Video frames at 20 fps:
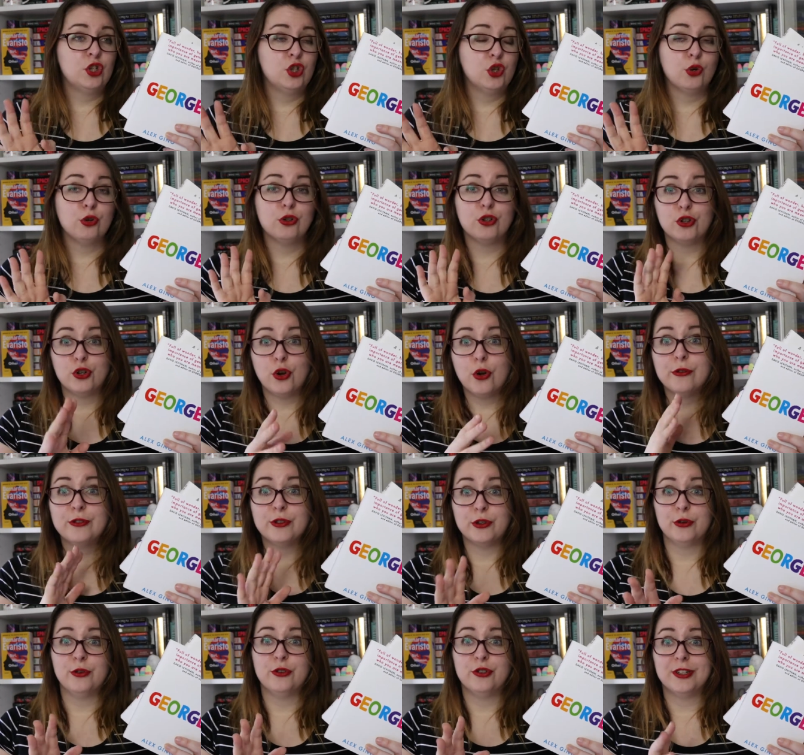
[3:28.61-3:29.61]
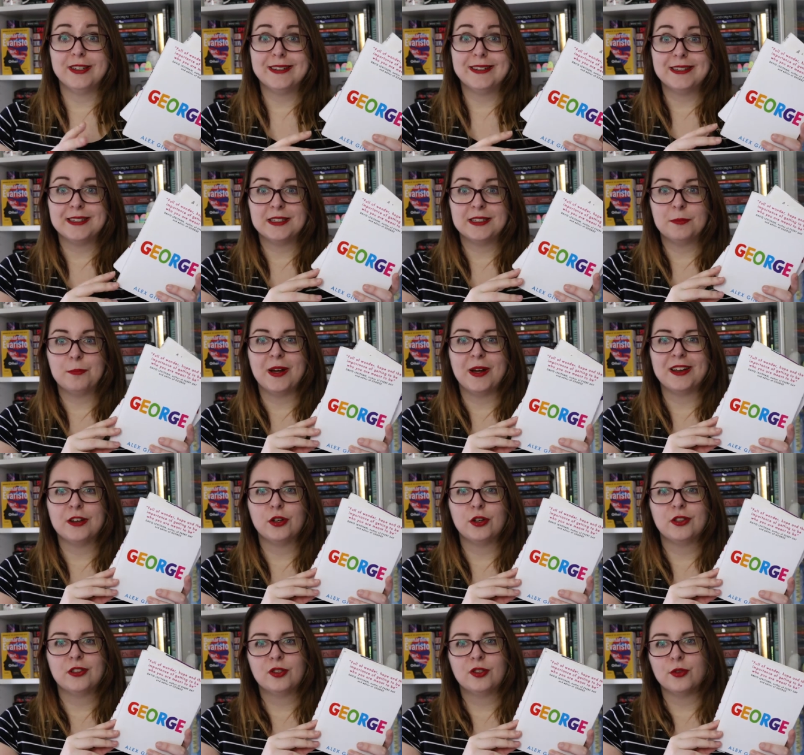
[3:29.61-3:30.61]
George knows who she is, but
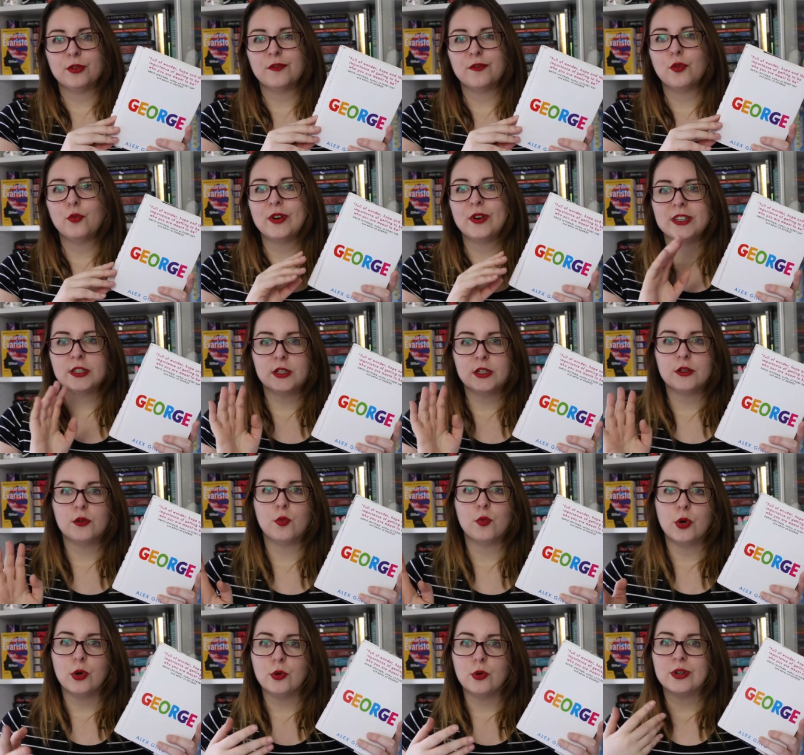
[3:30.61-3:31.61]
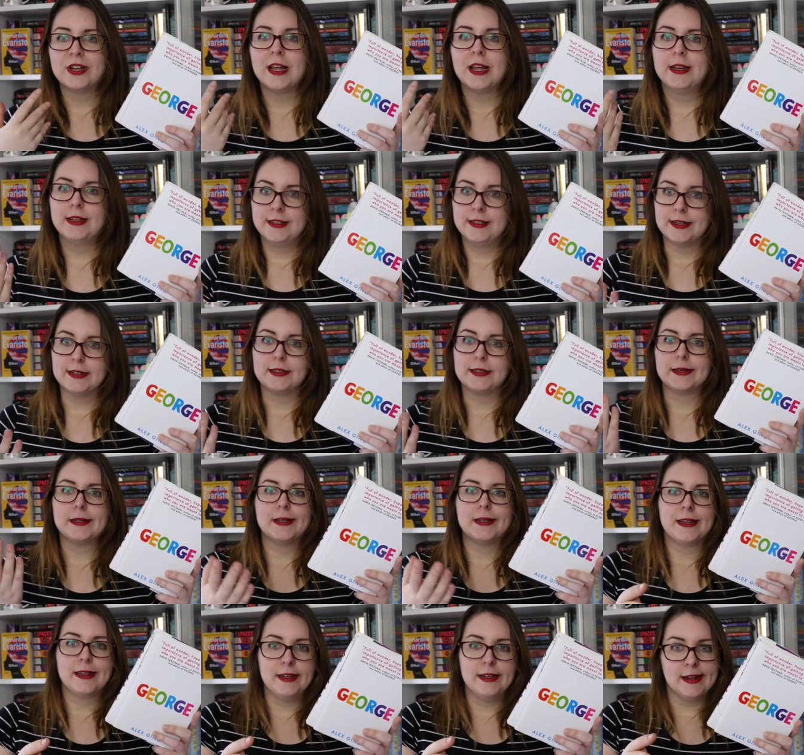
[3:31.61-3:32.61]
sort of the rest of the world
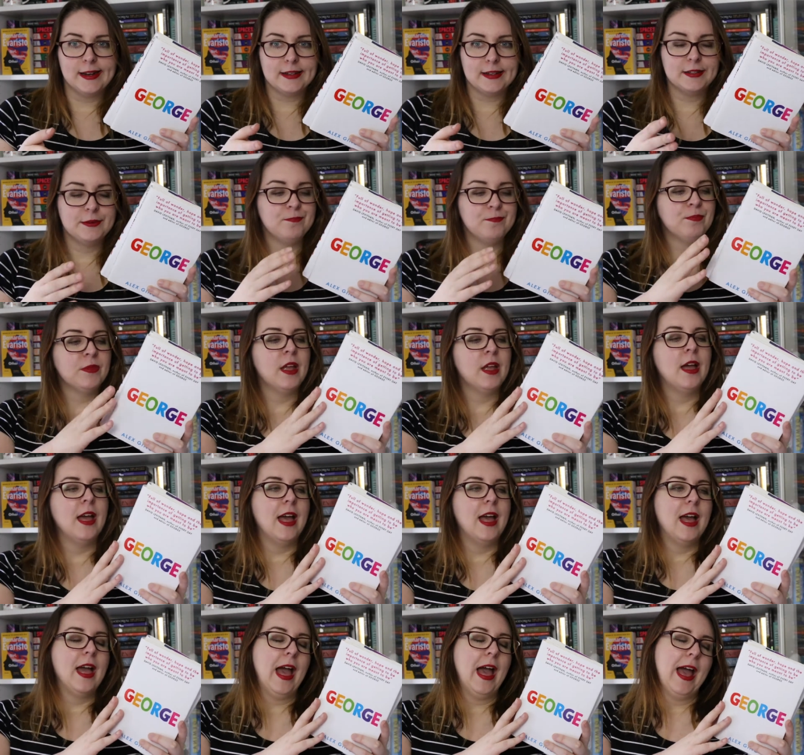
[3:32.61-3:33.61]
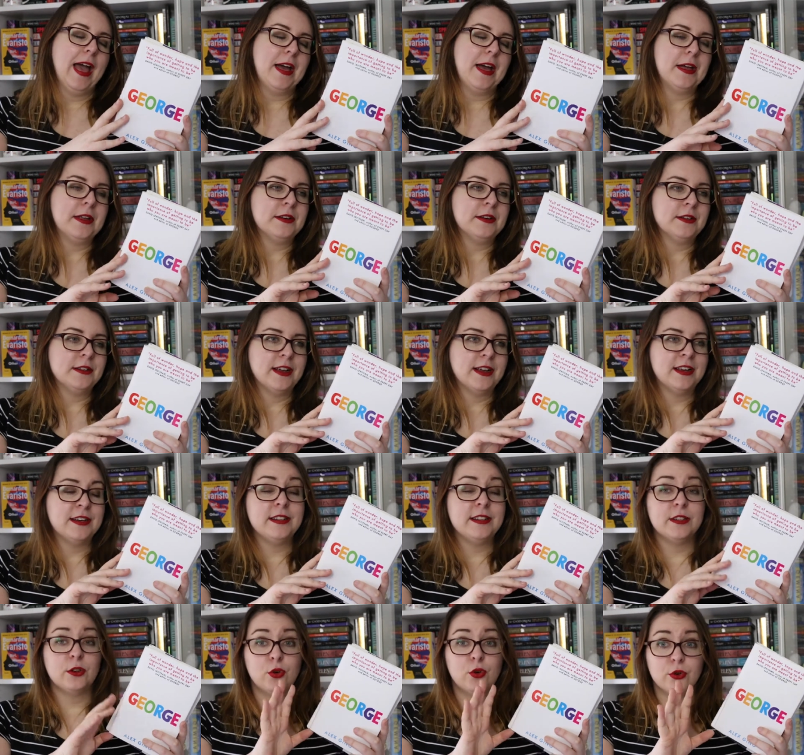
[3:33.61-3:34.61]
doesn't yet. And it
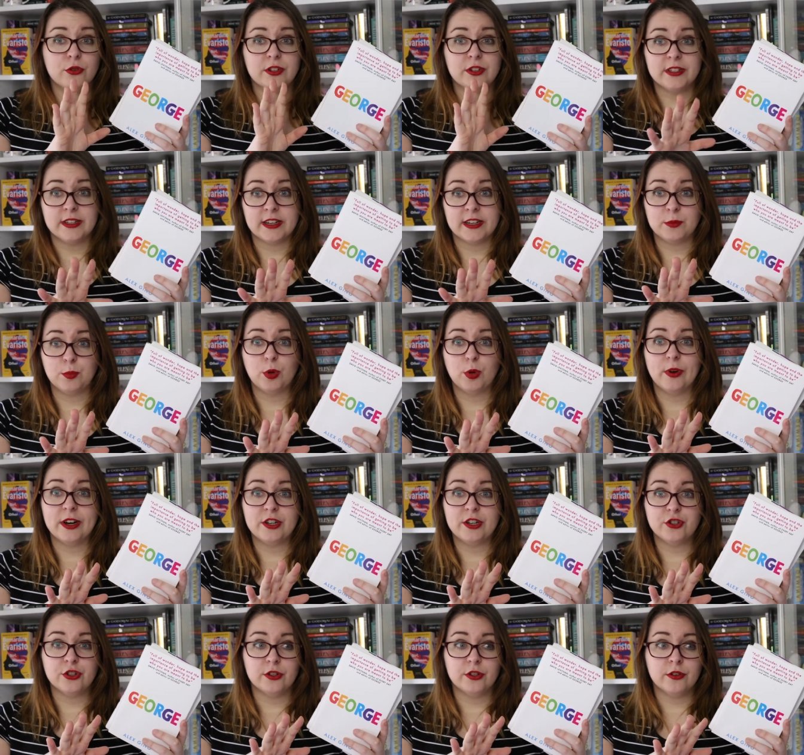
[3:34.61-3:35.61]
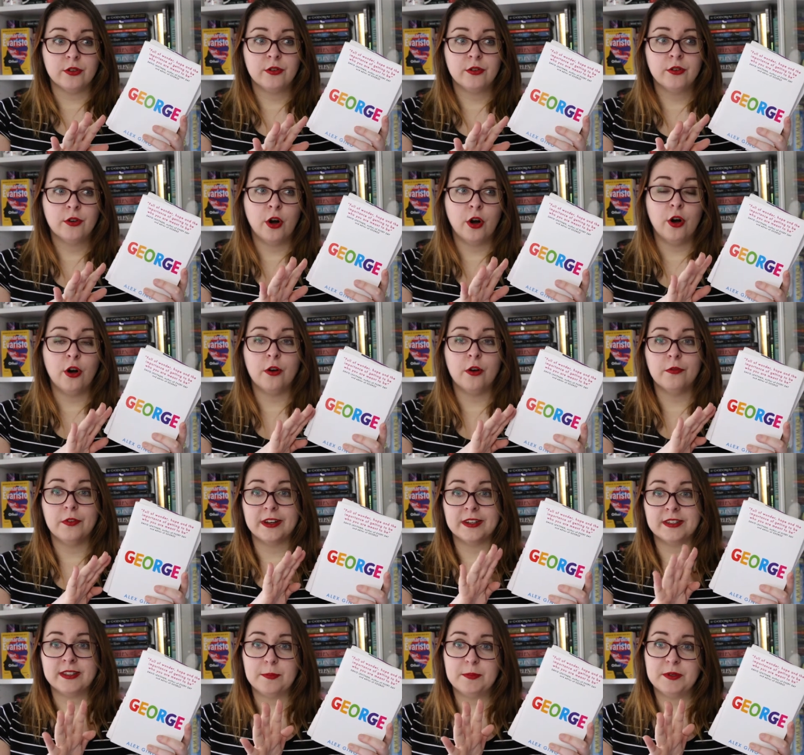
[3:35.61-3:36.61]
is a gorgeous exploration of
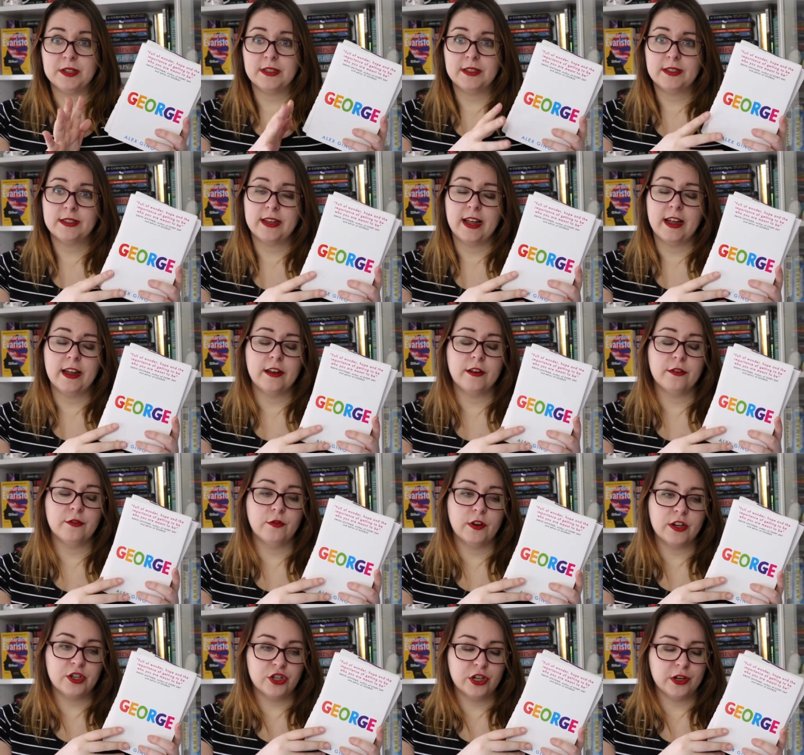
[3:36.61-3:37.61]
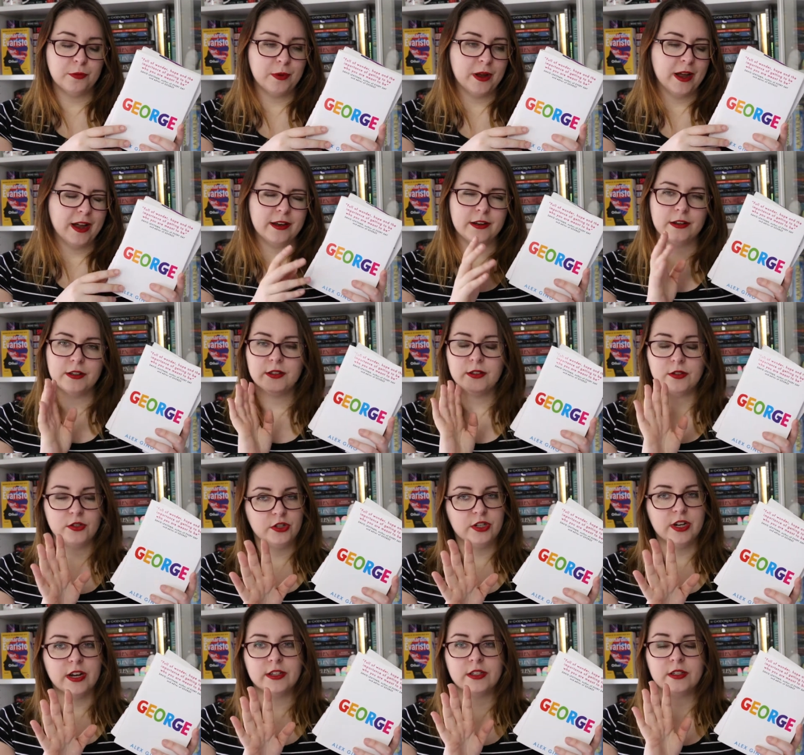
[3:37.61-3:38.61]
acceptance and friendship, and it's
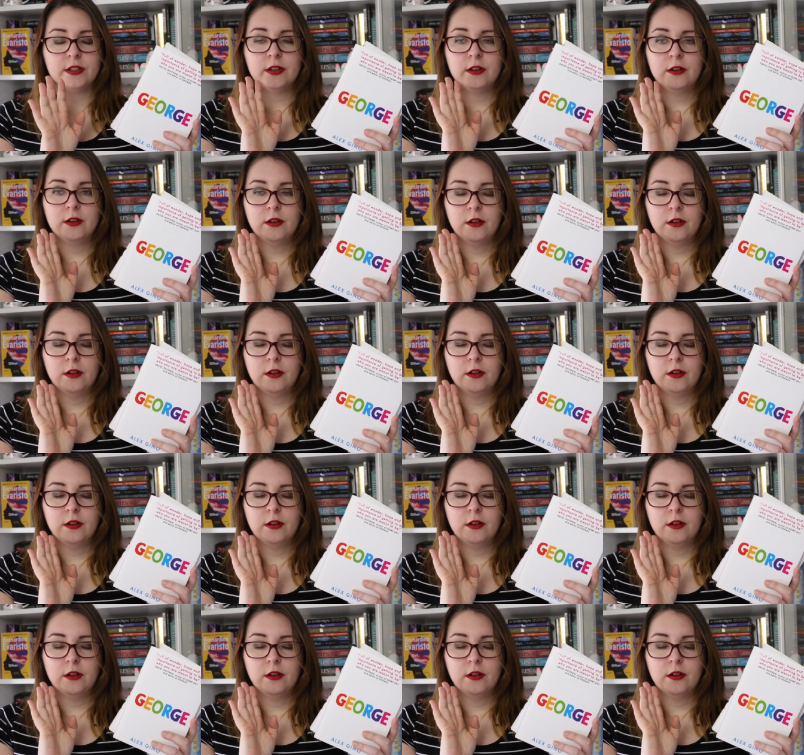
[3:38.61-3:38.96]
just